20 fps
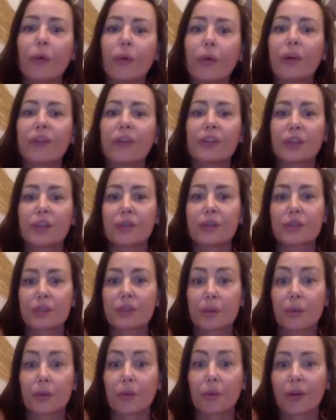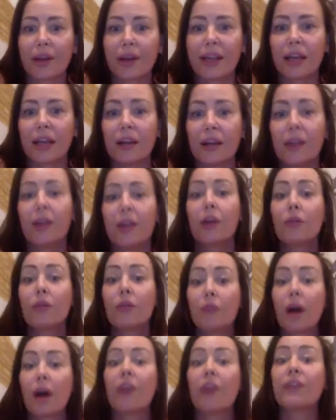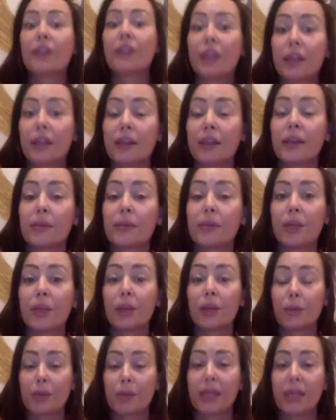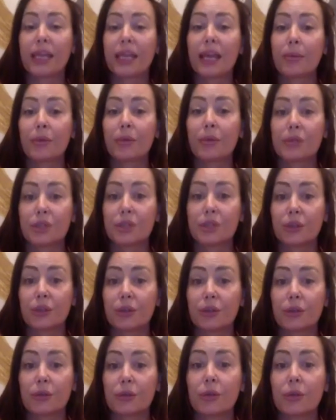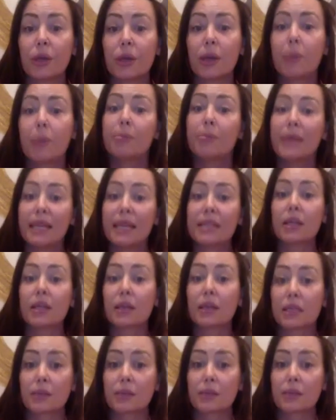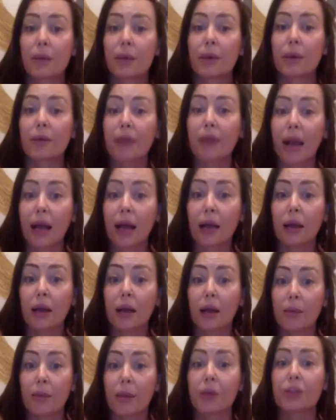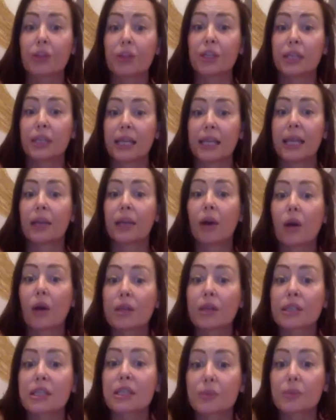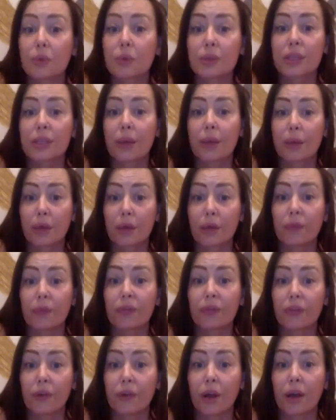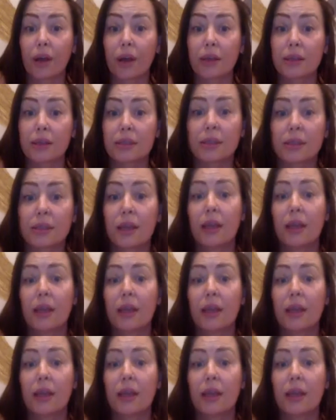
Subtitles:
if you don't stop crying, rather than, being able to meet us where we're at emotionally and ask us what's going on for us.